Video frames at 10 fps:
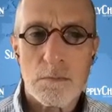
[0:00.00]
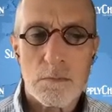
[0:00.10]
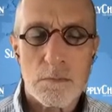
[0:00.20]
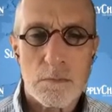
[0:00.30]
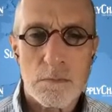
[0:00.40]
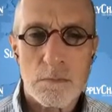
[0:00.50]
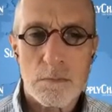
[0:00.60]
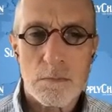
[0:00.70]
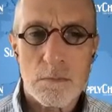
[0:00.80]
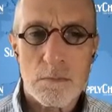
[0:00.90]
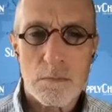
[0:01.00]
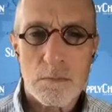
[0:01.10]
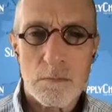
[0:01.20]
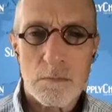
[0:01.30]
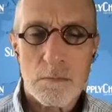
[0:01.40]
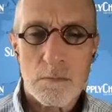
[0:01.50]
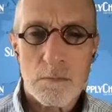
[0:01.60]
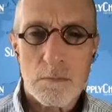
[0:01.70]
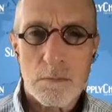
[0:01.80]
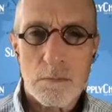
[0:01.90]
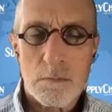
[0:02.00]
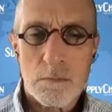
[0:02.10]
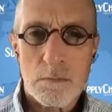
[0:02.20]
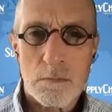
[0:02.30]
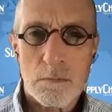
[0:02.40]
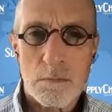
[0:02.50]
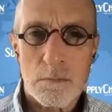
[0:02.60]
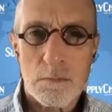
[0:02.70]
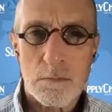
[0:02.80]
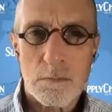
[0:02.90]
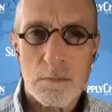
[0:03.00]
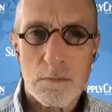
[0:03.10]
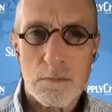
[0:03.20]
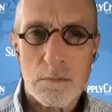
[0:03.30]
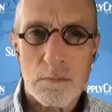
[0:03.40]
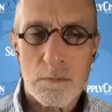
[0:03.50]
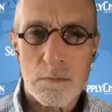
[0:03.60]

(not speaking)